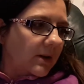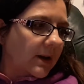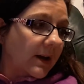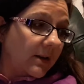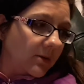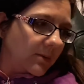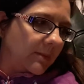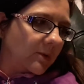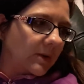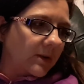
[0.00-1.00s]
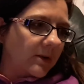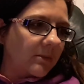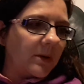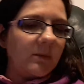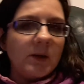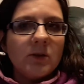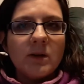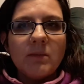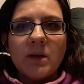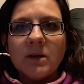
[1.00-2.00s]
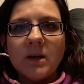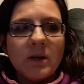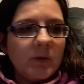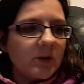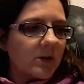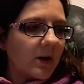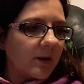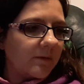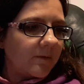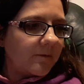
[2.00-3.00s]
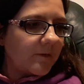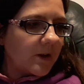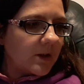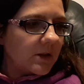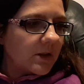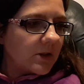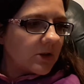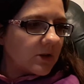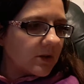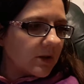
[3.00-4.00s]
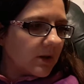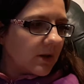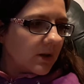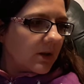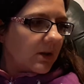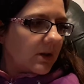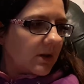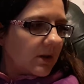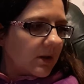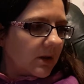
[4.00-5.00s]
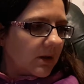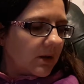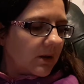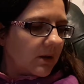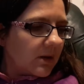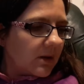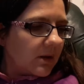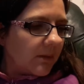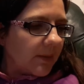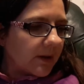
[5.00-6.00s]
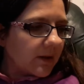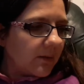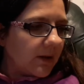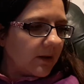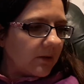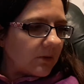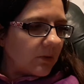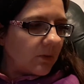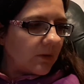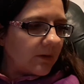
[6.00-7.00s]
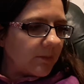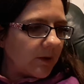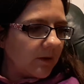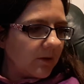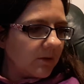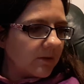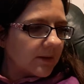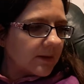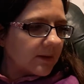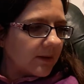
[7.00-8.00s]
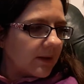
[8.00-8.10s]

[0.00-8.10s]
had the Rimmel London BB Cream in Light, which I finished back in about August by the looks.